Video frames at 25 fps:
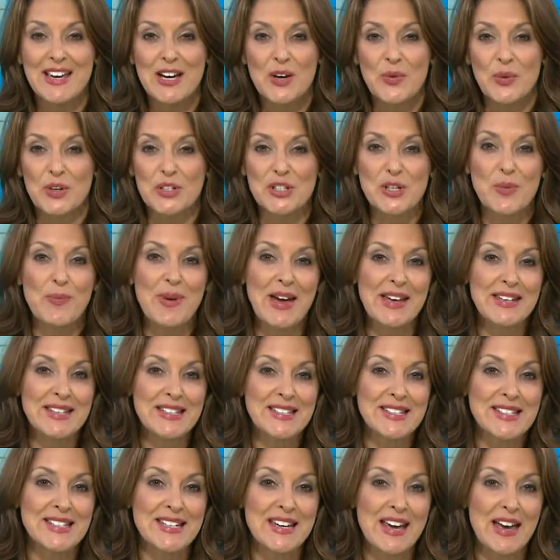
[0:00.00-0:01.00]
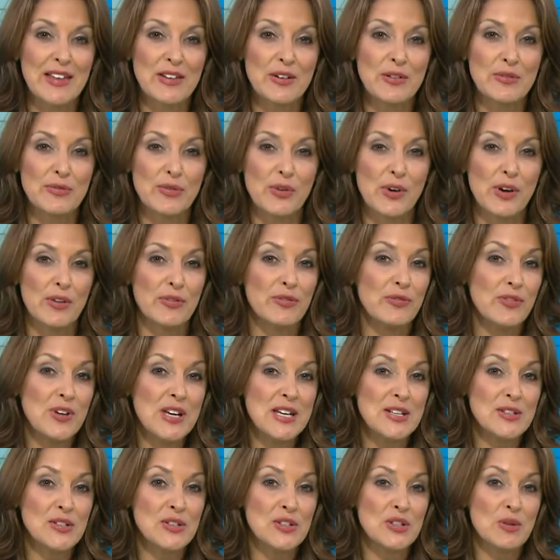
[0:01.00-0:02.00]
when Tibetans gather for a
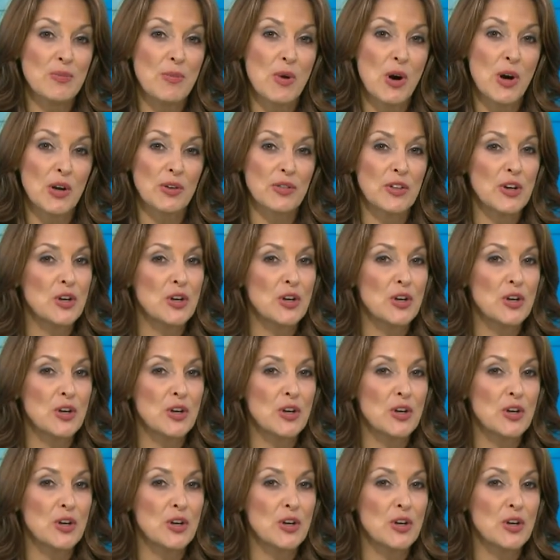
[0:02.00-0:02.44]
feast to mark